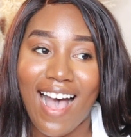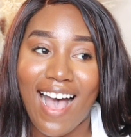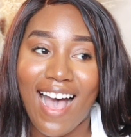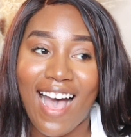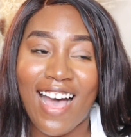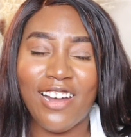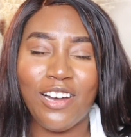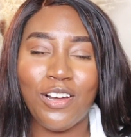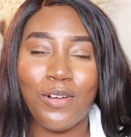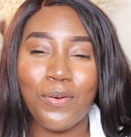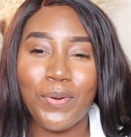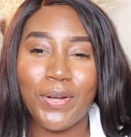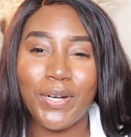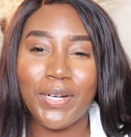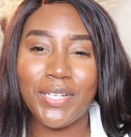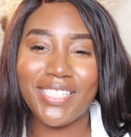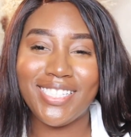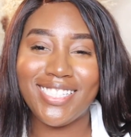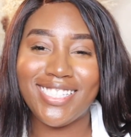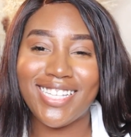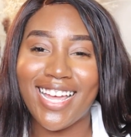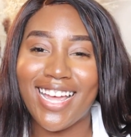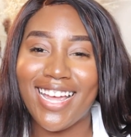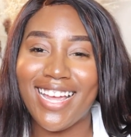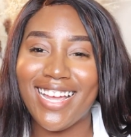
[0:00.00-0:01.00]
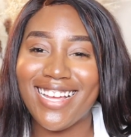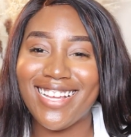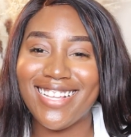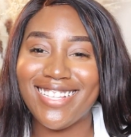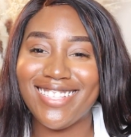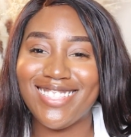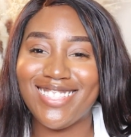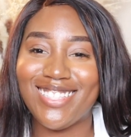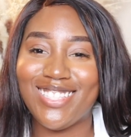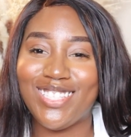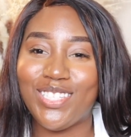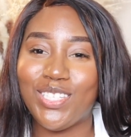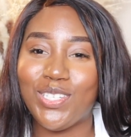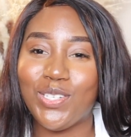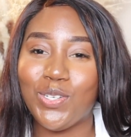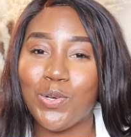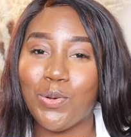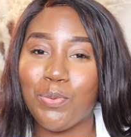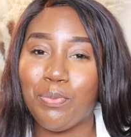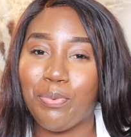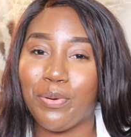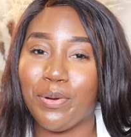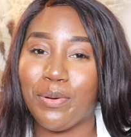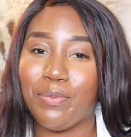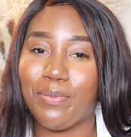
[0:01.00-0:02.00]
I don't want to say it
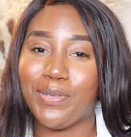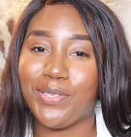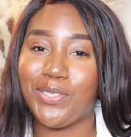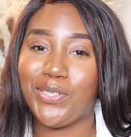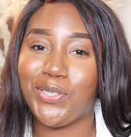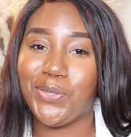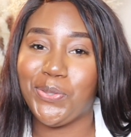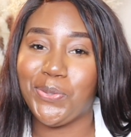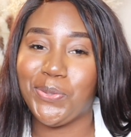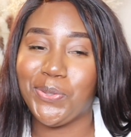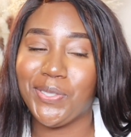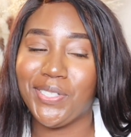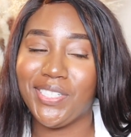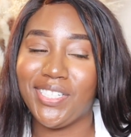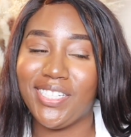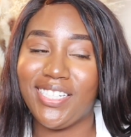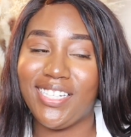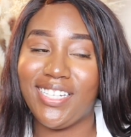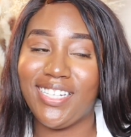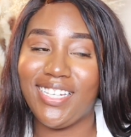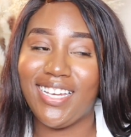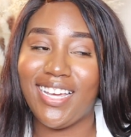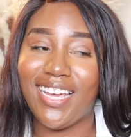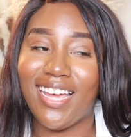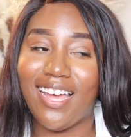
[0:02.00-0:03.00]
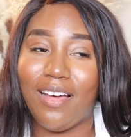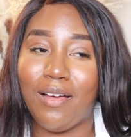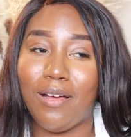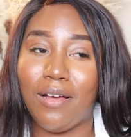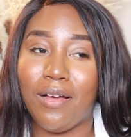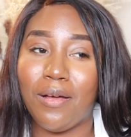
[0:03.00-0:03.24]
too prematurely.